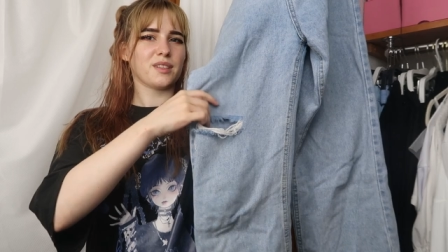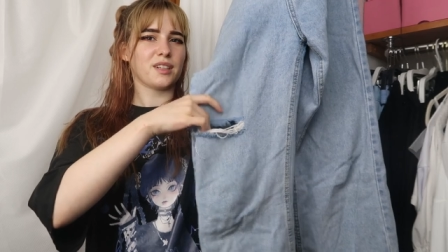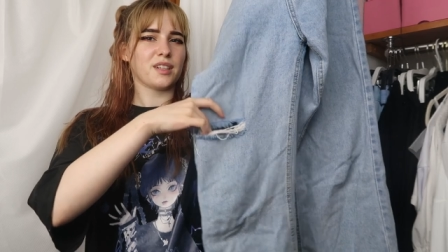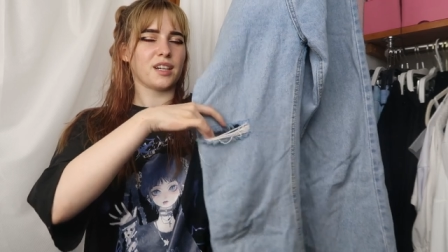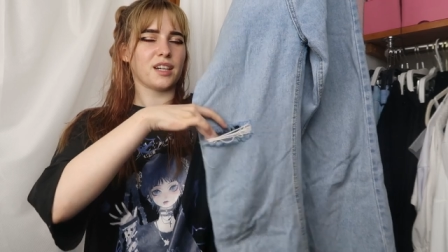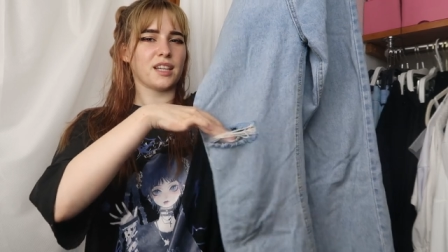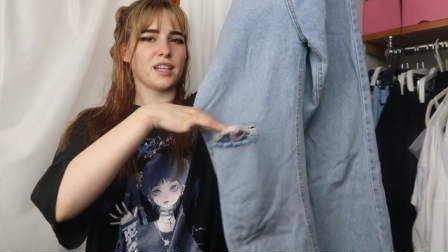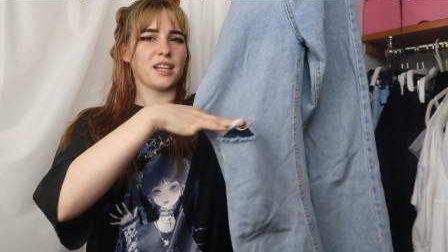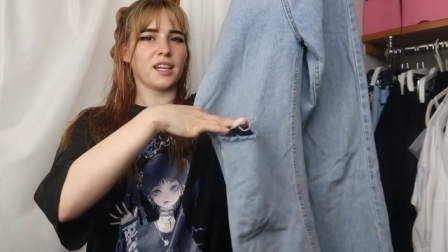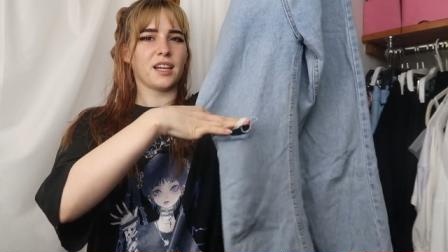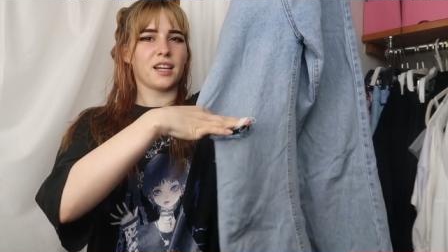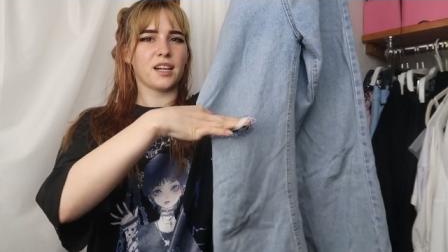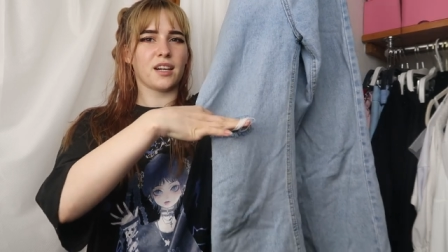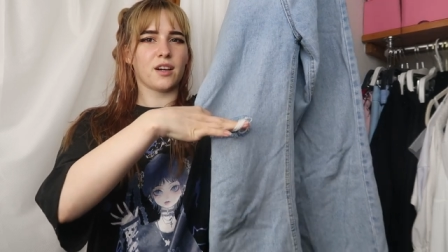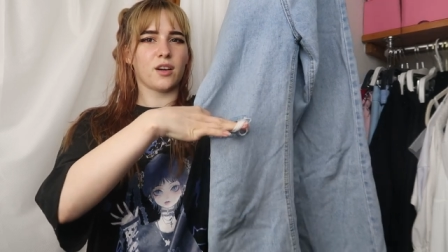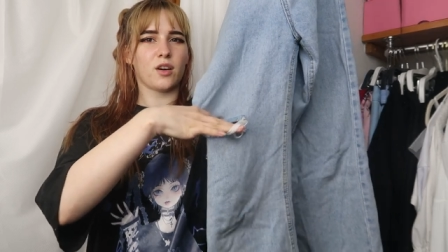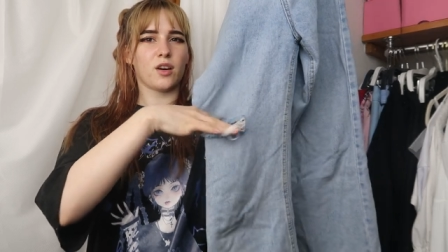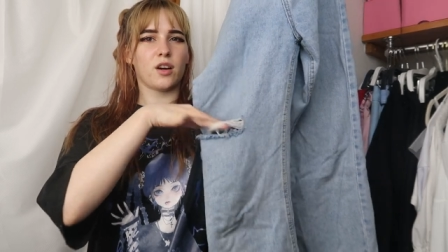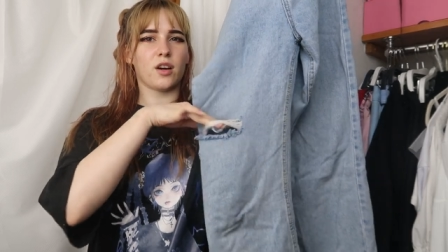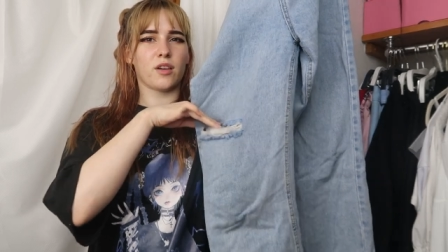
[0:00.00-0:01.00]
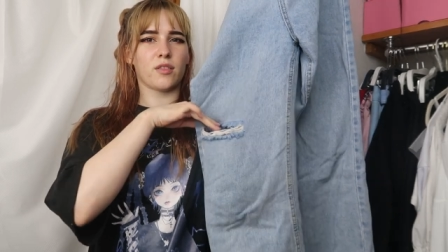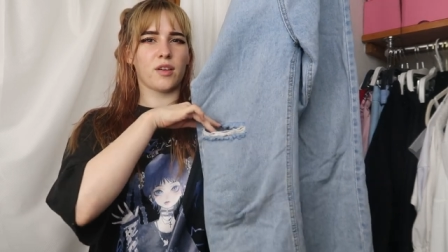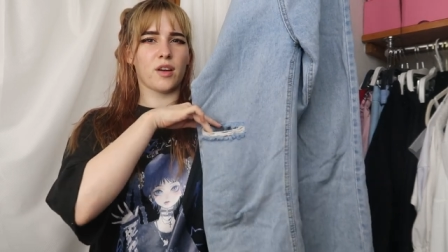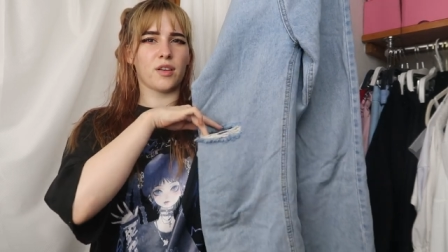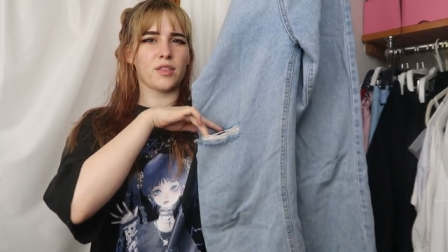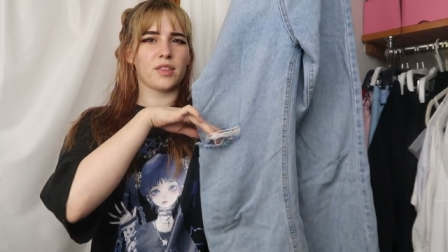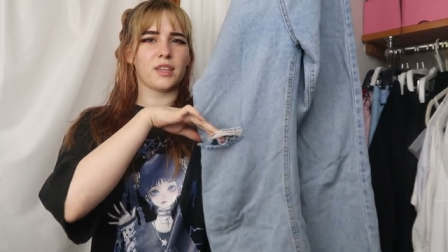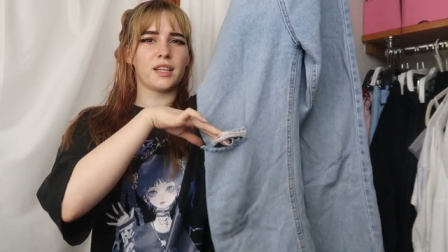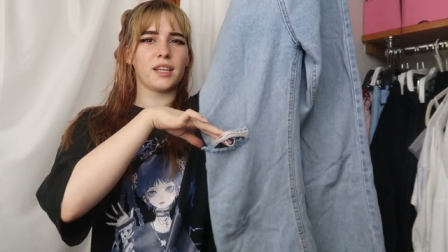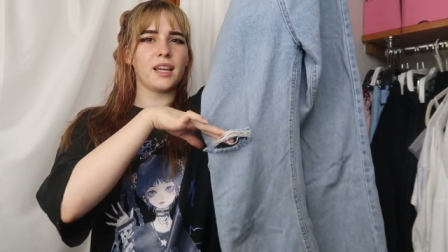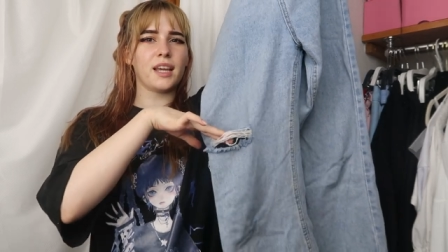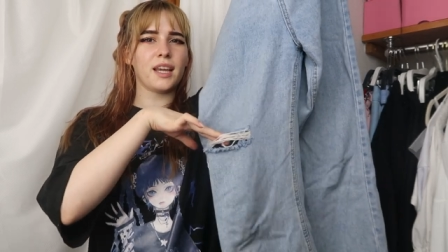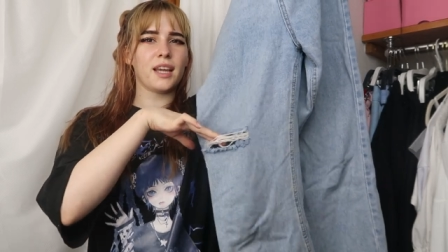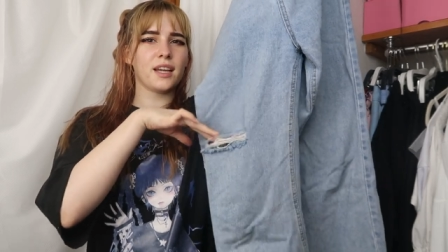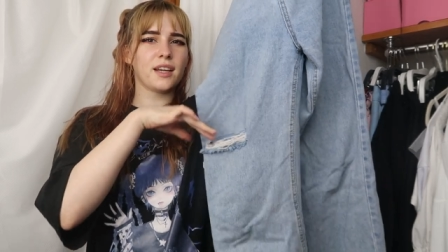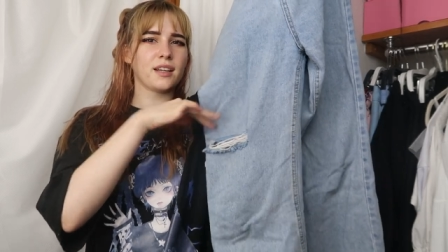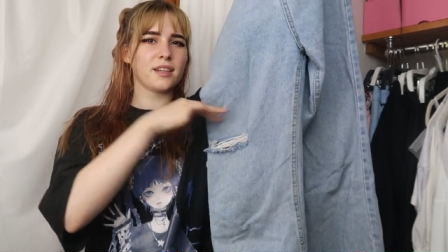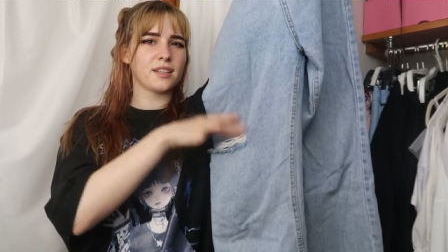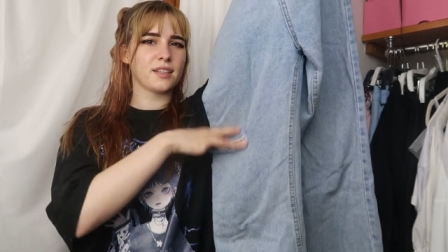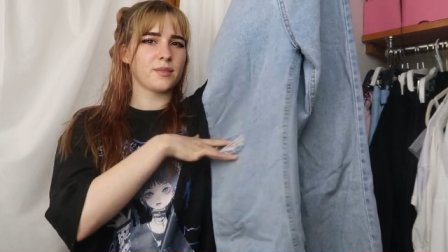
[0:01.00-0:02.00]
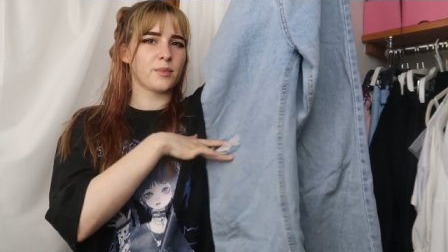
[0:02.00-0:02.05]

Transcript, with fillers: cut here around the knee